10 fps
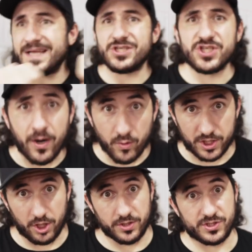shower
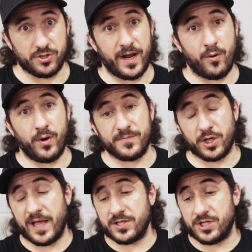curtains are now up.
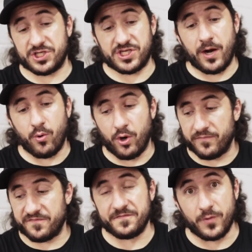The shower
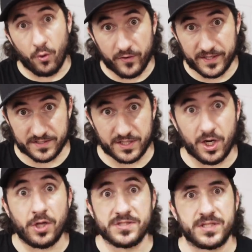flooring, the
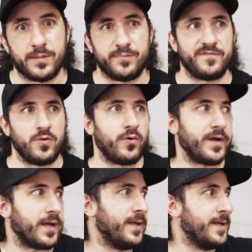non-slip
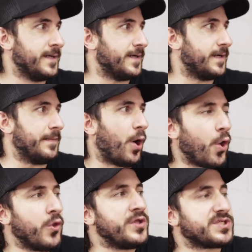flooring.
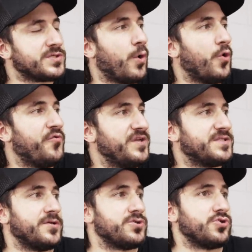All of these small
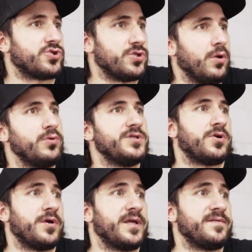details are slowly
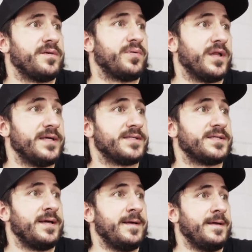starting to get to place,
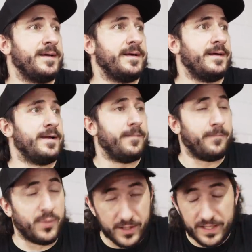
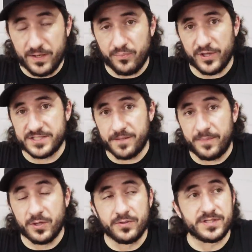put into place to
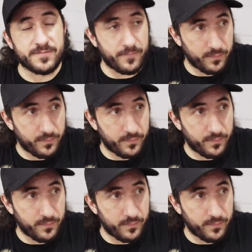build this